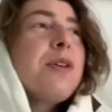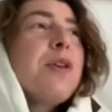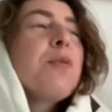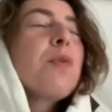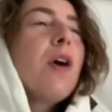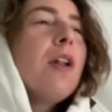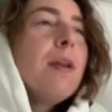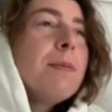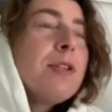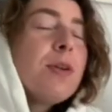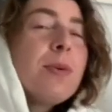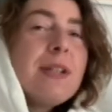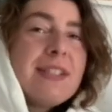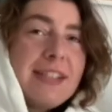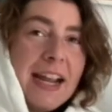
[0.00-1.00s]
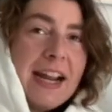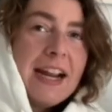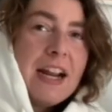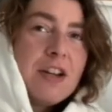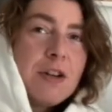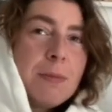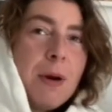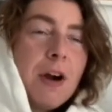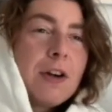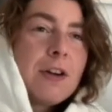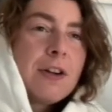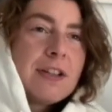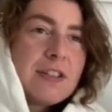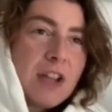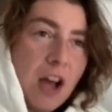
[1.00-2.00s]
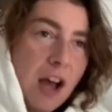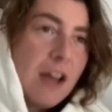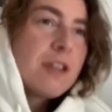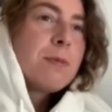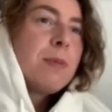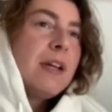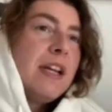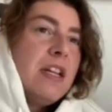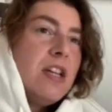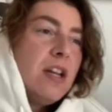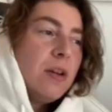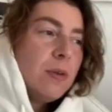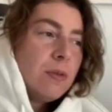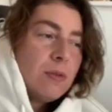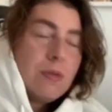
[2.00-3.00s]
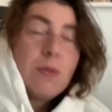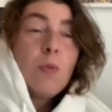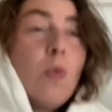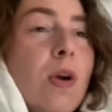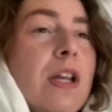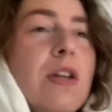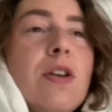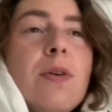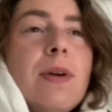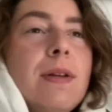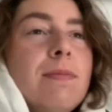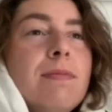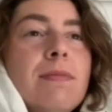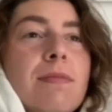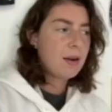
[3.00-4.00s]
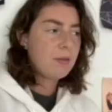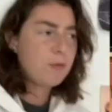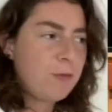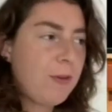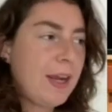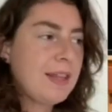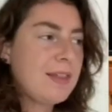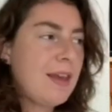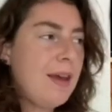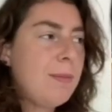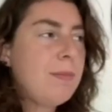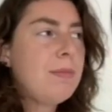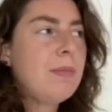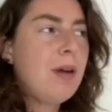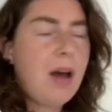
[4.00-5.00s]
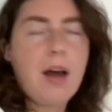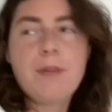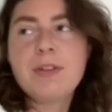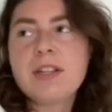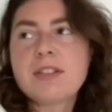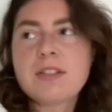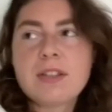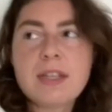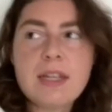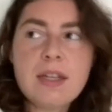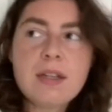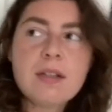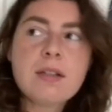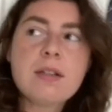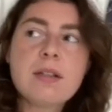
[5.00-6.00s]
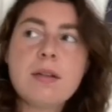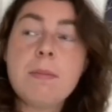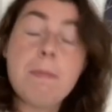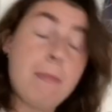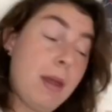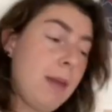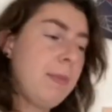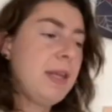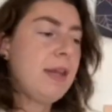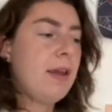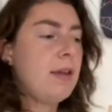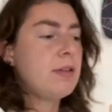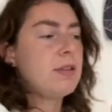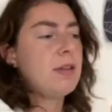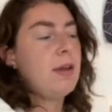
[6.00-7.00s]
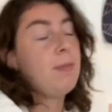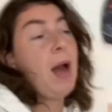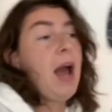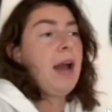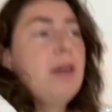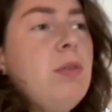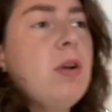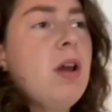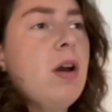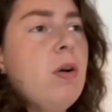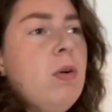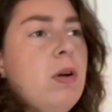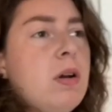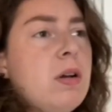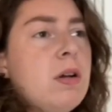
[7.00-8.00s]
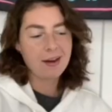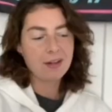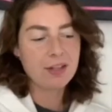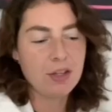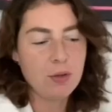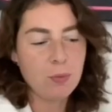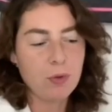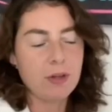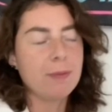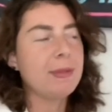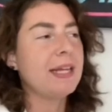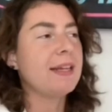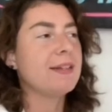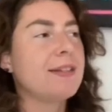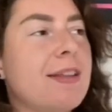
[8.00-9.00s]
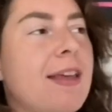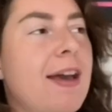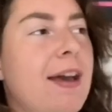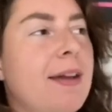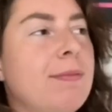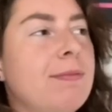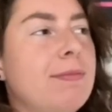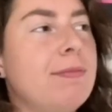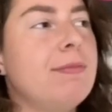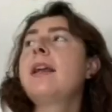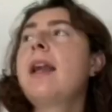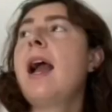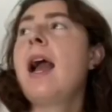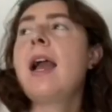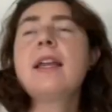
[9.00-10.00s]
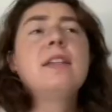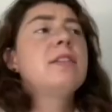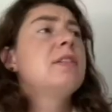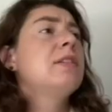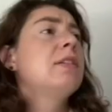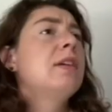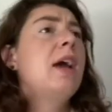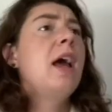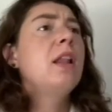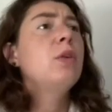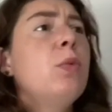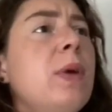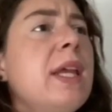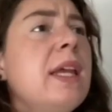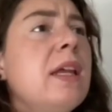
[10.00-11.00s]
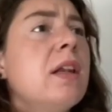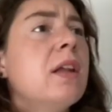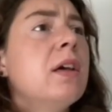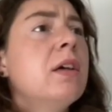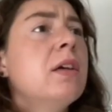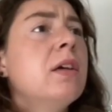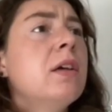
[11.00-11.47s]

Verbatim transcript: you roll up to a date and your partner is cosplaying you. What are you doing? Fight them, obviously. Maybe kiss them. I don't know. You would be into that. Guys, Halloween.